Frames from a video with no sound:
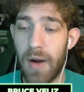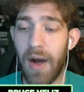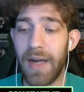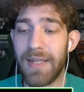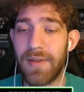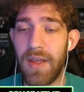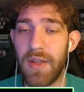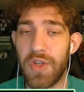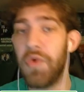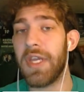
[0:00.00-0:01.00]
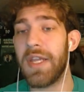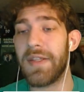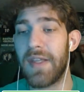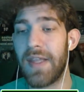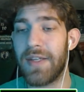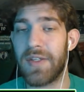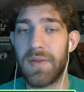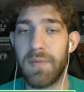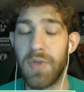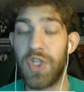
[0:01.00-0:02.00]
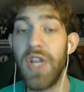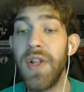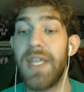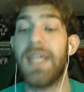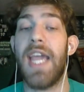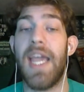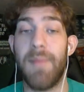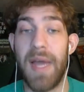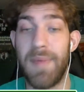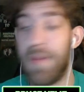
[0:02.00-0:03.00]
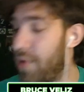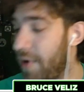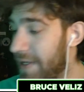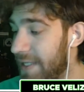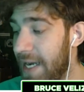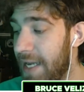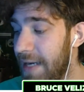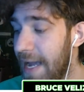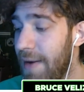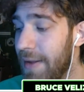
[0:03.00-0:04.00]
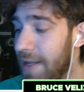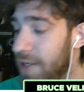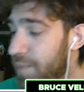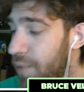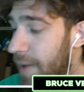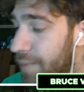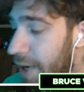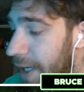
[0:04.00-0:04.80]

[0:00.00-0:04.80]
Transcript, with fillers: honestly, tuning into this G League game might be more exciting now at this point, breaking